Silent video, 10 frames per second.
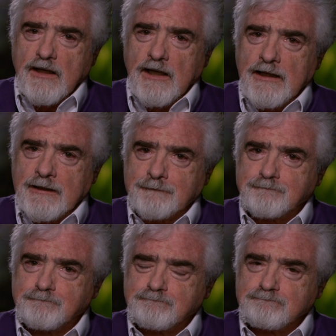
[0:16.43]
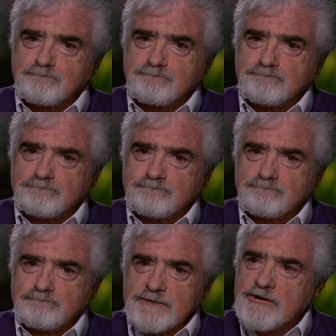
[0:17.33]
uh,
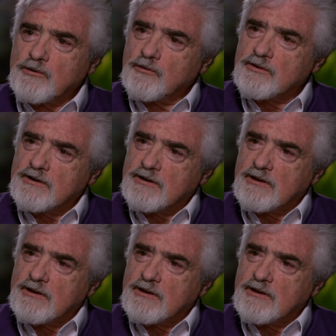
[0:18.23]
you look